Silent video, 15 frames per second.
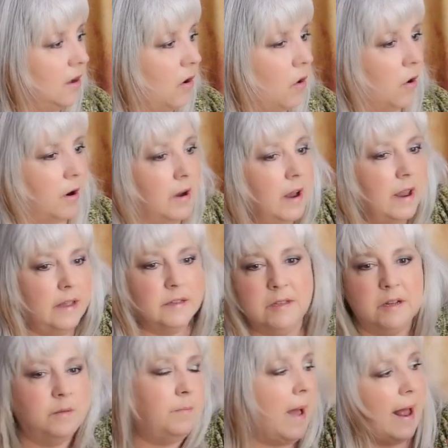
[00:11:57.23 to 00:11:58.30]
or his
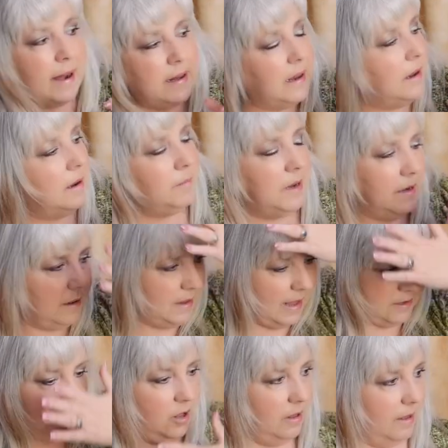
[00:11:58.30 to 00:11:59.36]
little body. I mean,
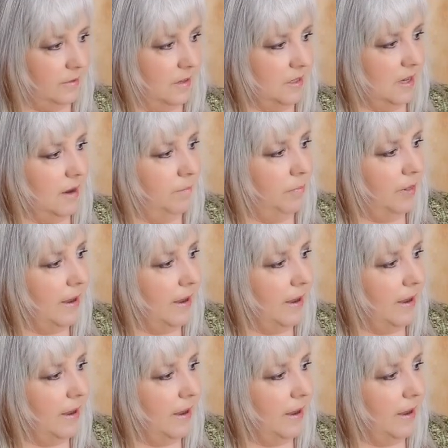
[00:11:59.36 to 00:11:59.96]
that's all on the same